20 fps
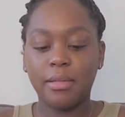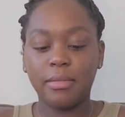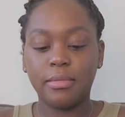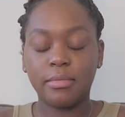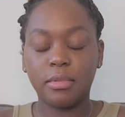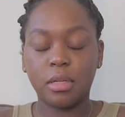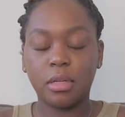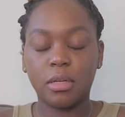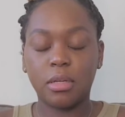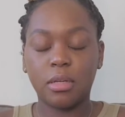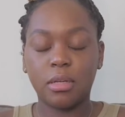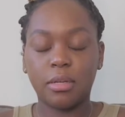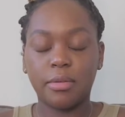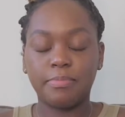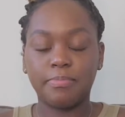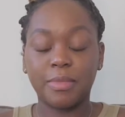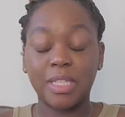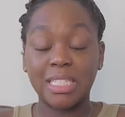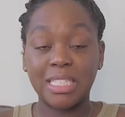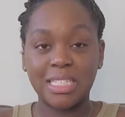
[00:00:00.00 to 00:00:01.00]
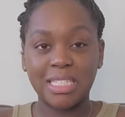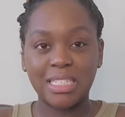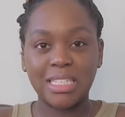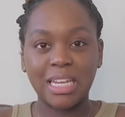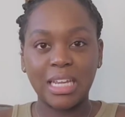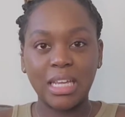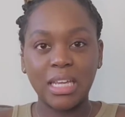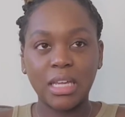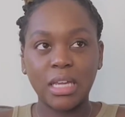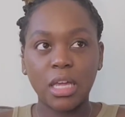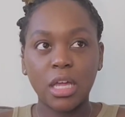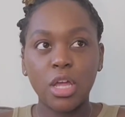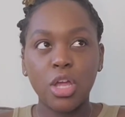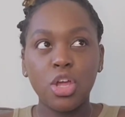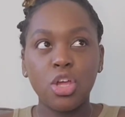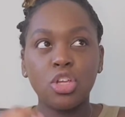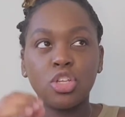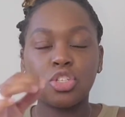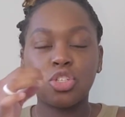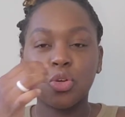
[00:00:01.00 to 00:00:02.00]
the stick.
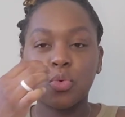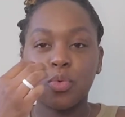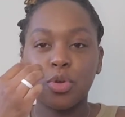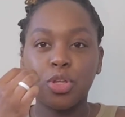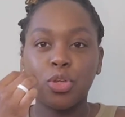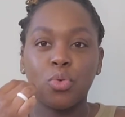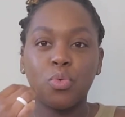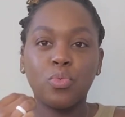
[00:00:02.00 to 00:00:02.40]
So when you